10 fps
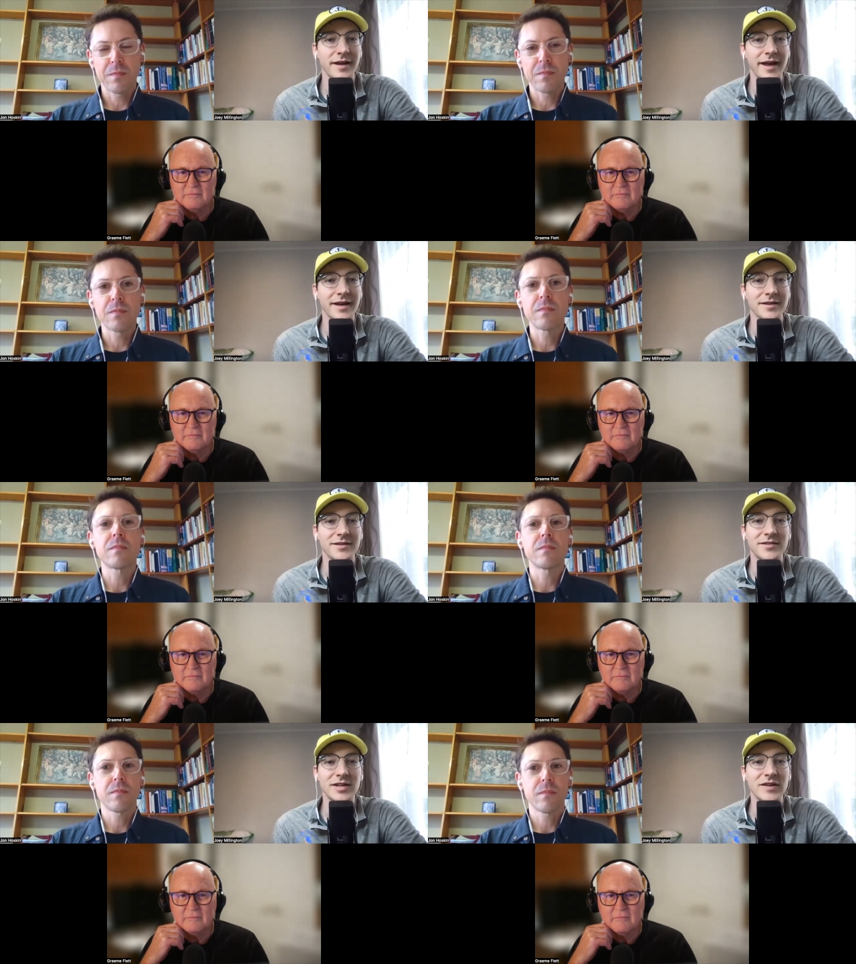Speaker 1: and to
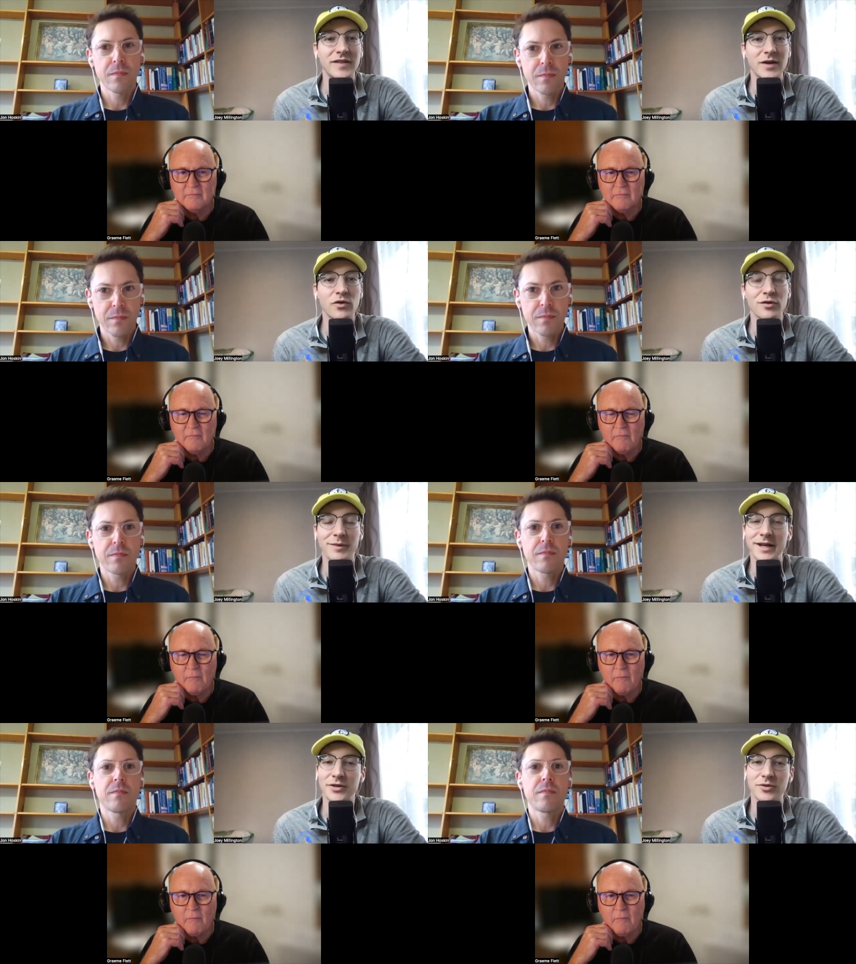see if they would
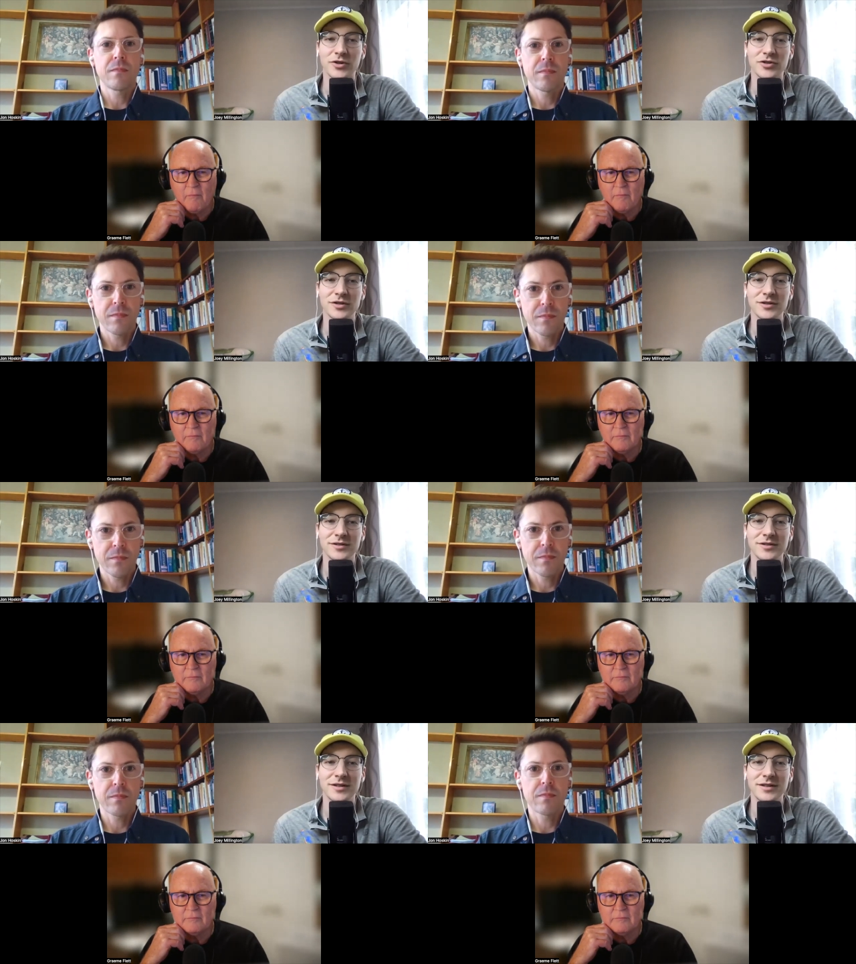remain a Christian
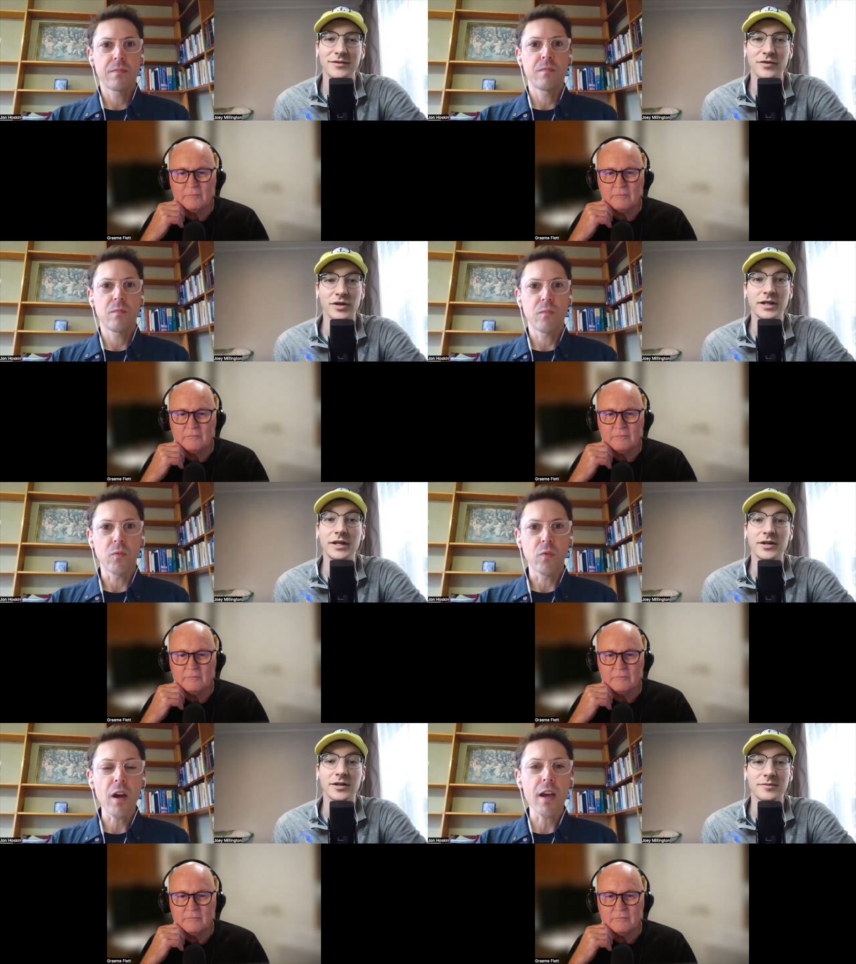for a
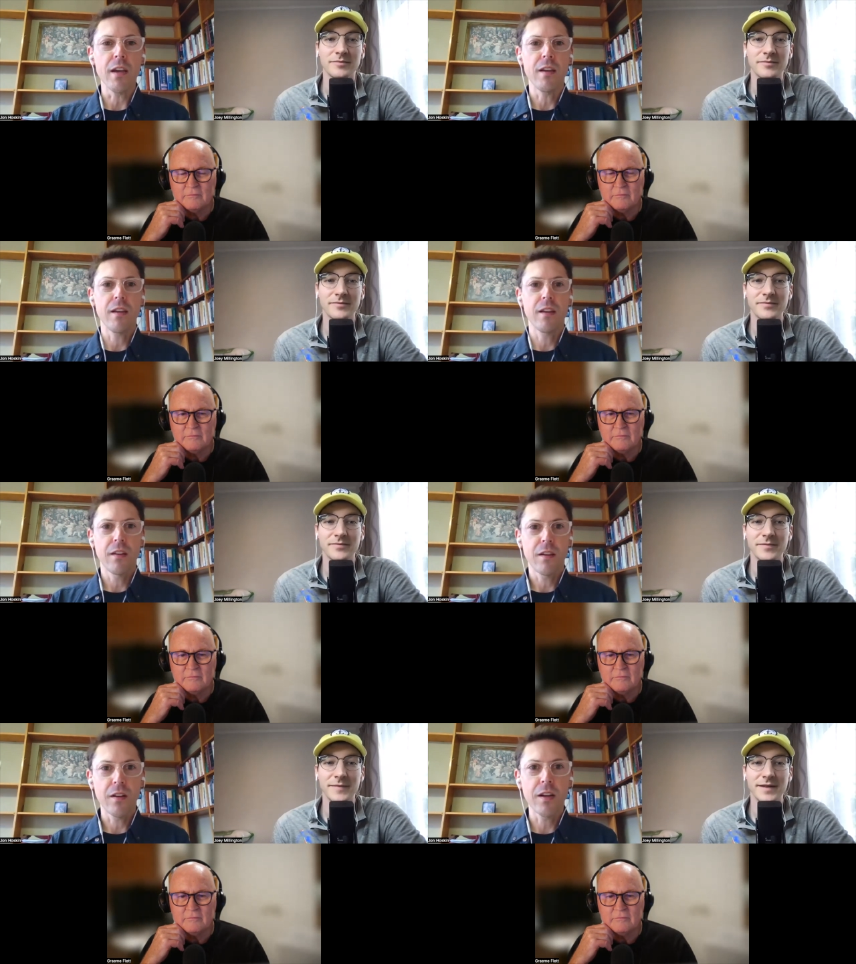year. Right.
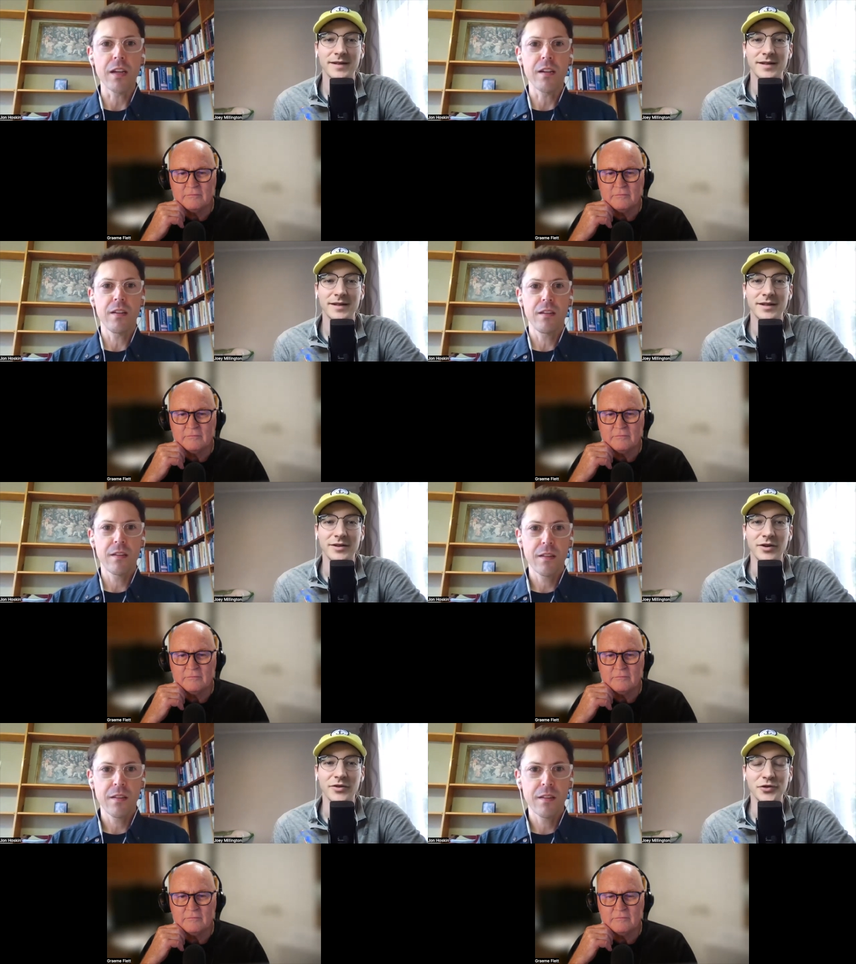Okay. You
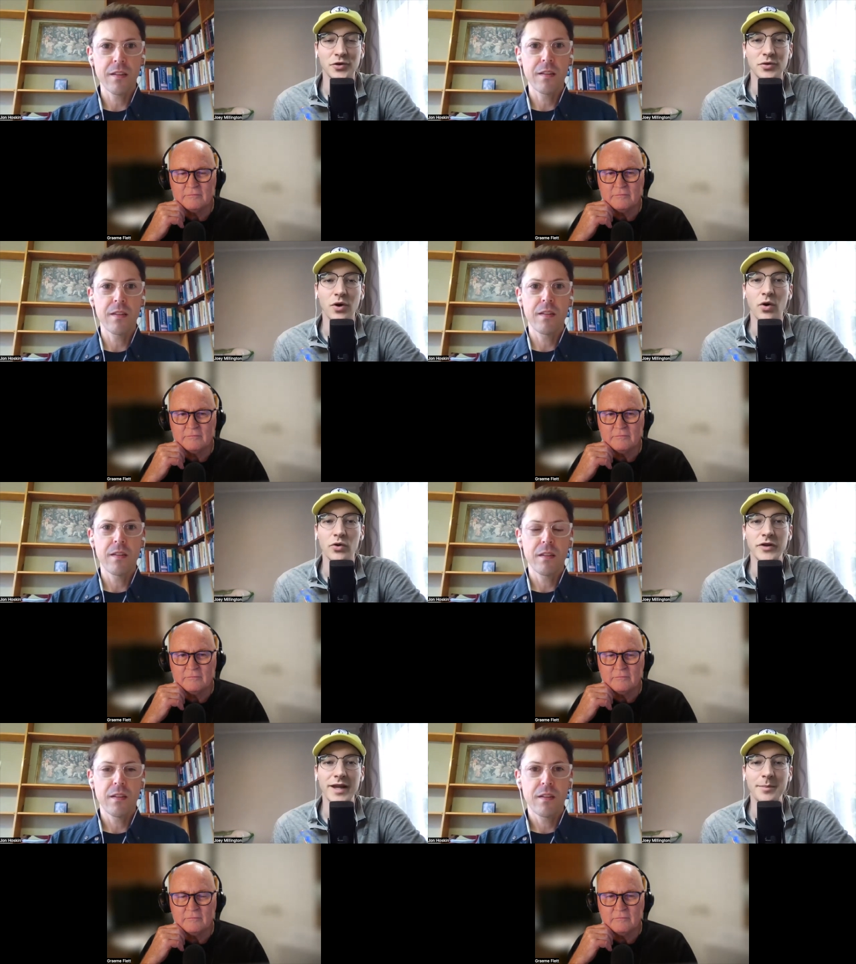know, still
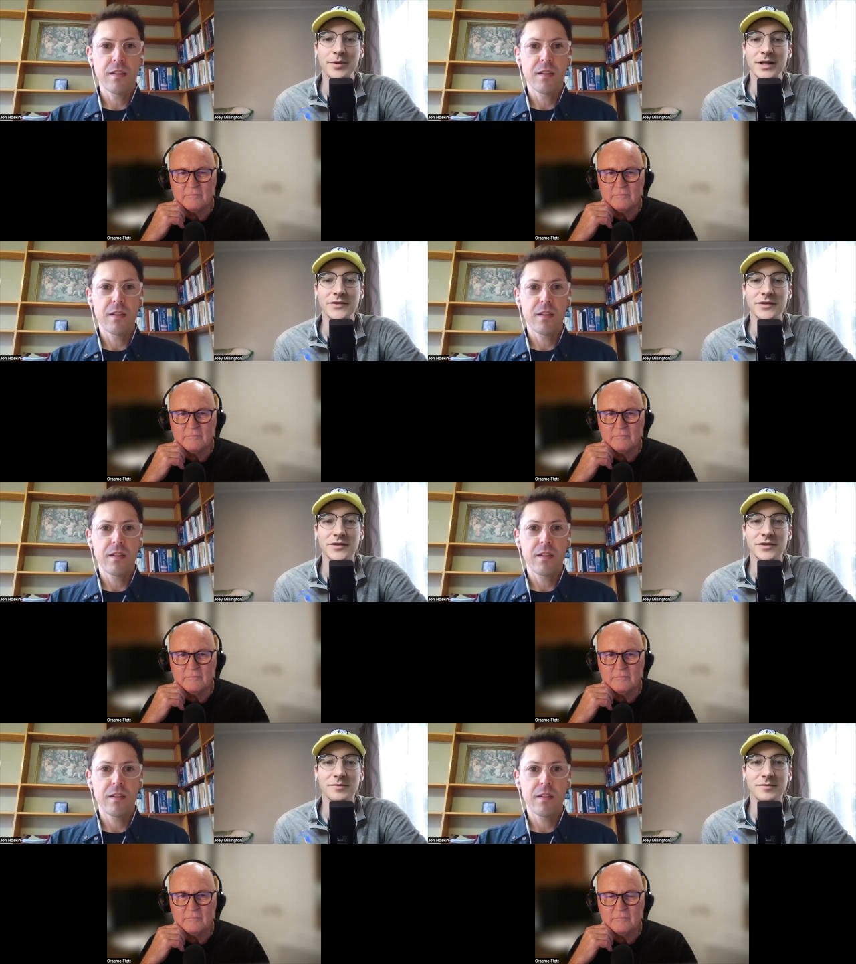hold to that belief
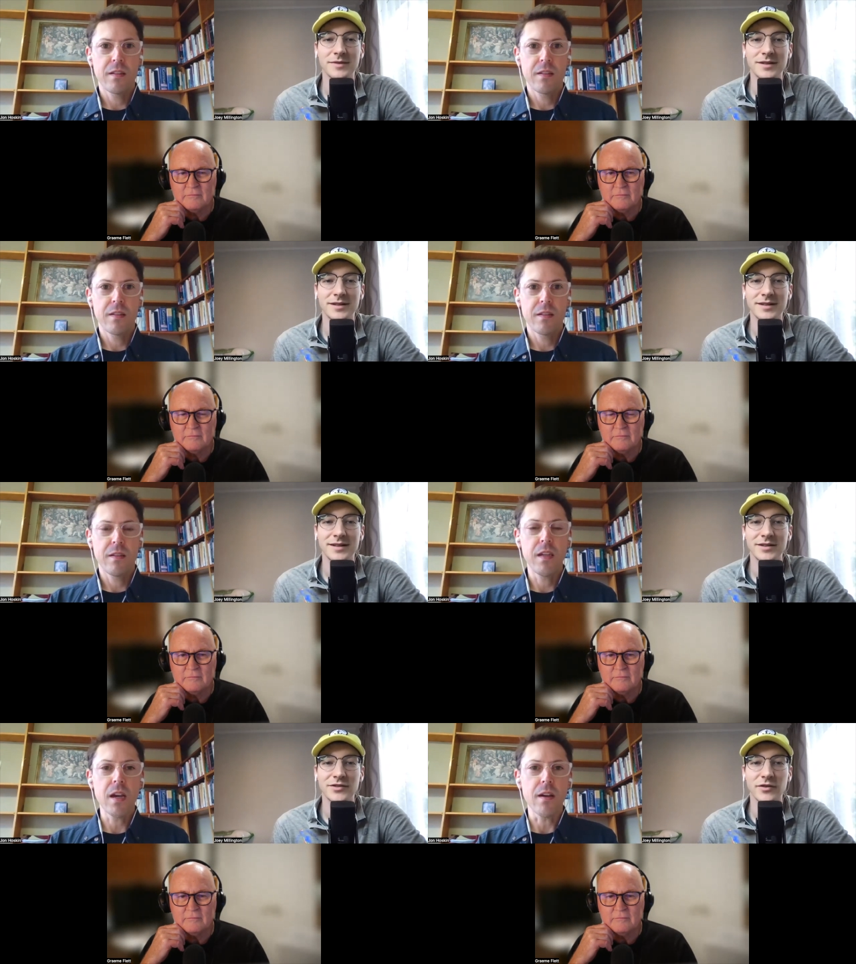system.
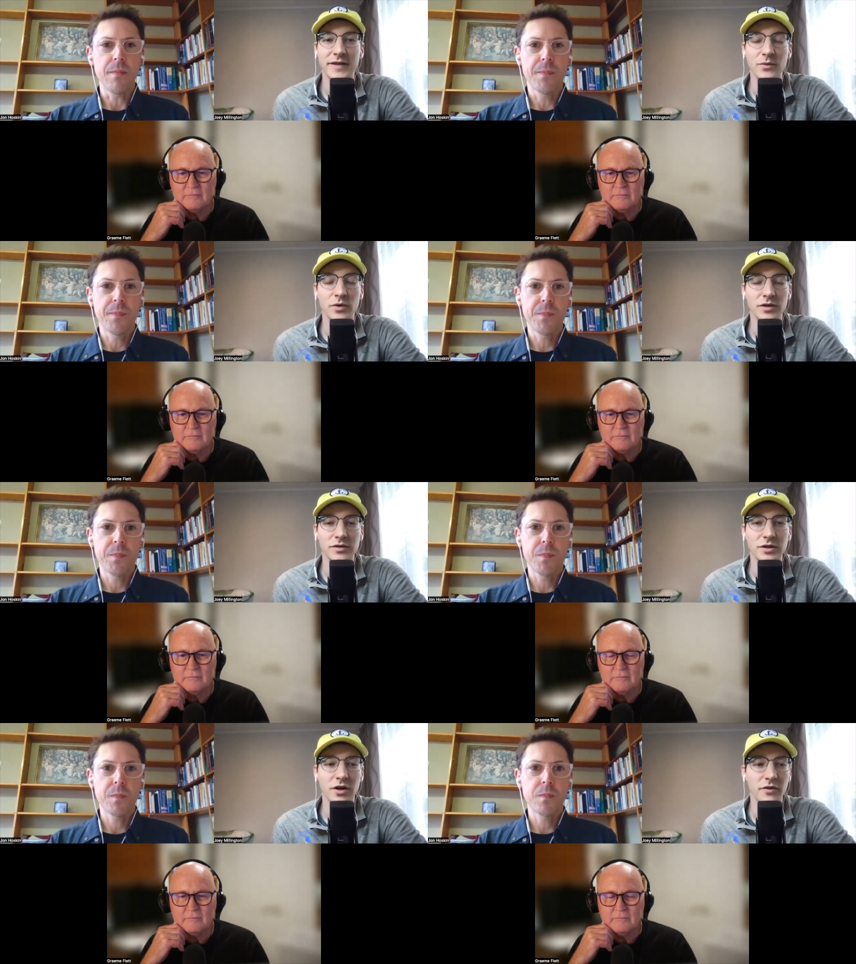Yeah. So they
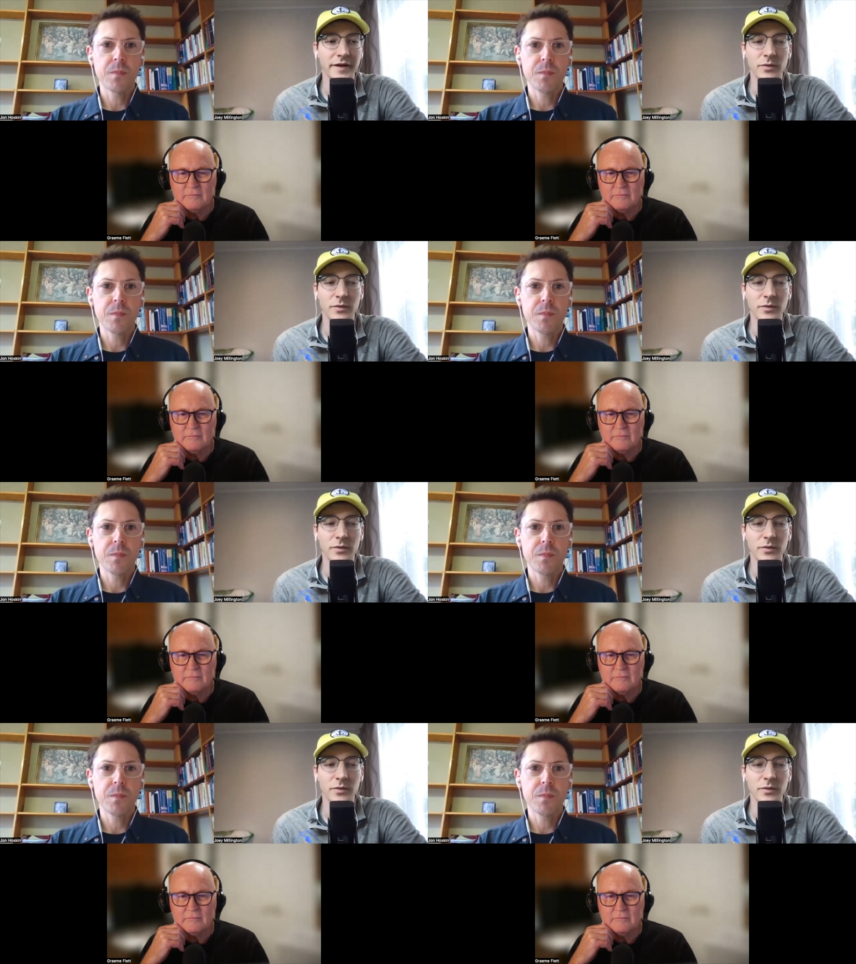wouldn't, you know, they